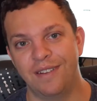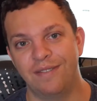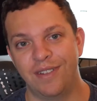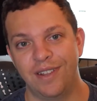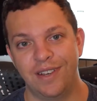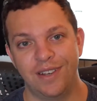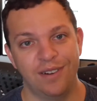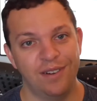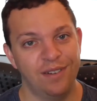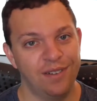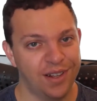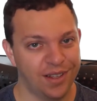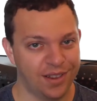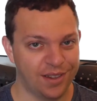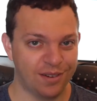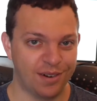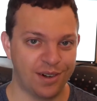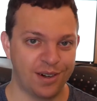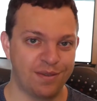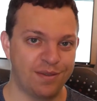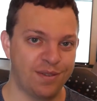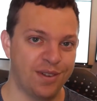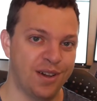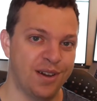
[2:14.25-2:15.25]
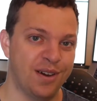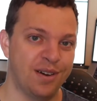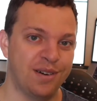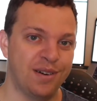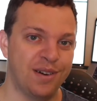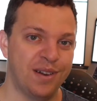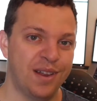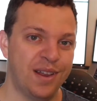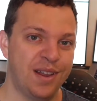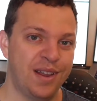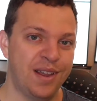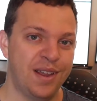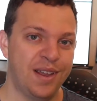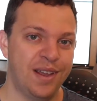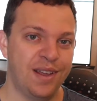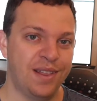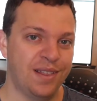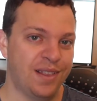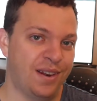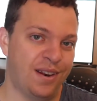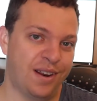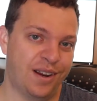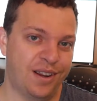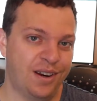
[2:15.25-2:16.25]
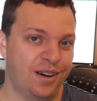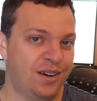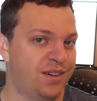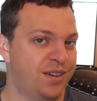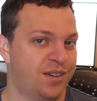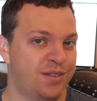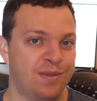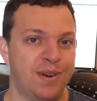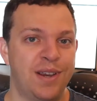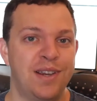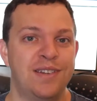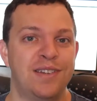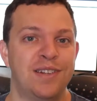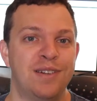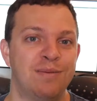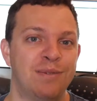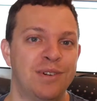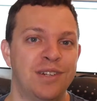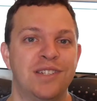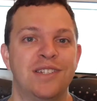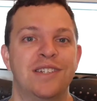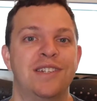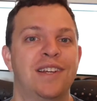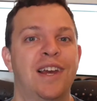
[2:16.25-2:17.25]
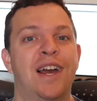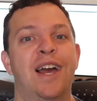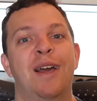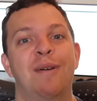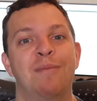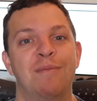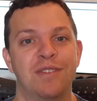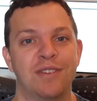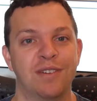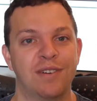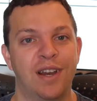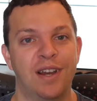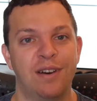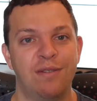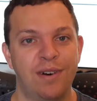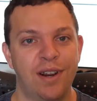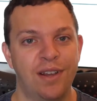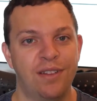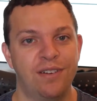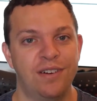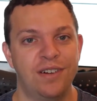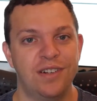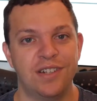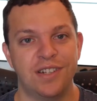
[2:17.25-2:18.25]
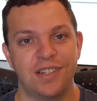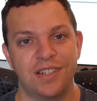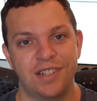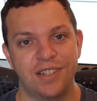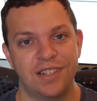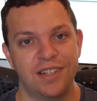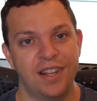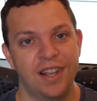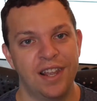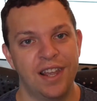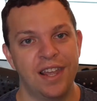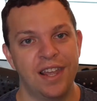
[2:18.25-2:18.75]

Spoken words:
If they don't like the workflow, then I could have just wasted a bunch of time. So I'd rather just